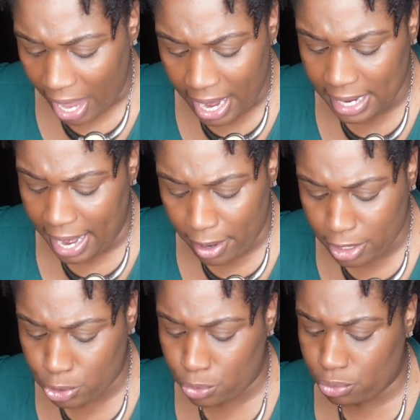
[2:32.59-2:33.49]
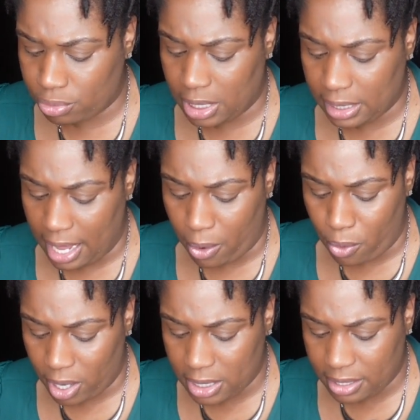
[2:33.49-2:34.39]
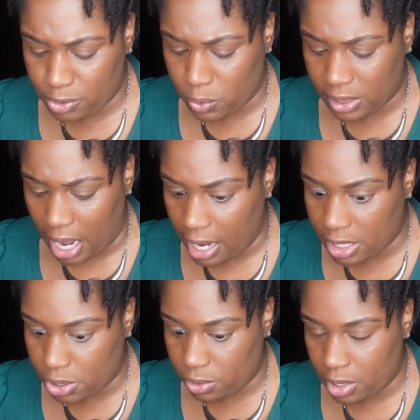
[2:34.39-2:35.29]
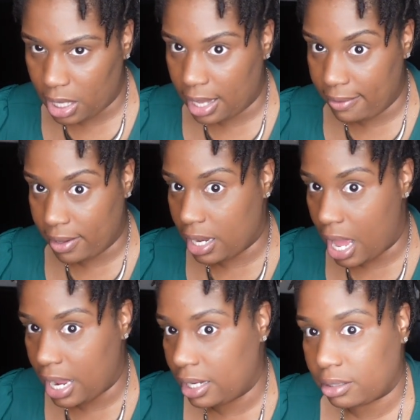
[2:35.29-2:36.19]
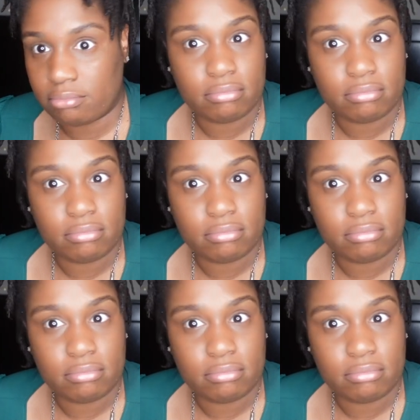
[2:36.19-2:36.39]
And now that you did that corny stuff to Adonis, you look even like,